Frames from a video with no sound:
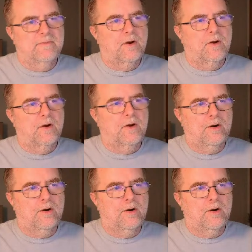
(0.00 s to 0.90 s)
Let's try
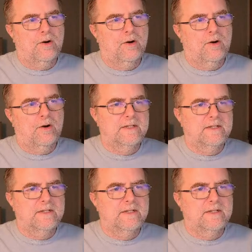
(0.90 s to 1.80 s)
loading up the Tennessee
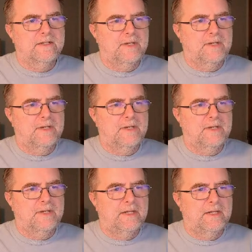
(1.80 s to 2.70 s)
one and see what
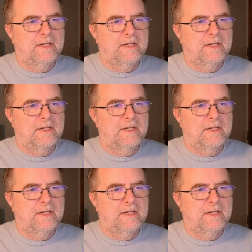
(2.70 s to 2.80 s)
happens.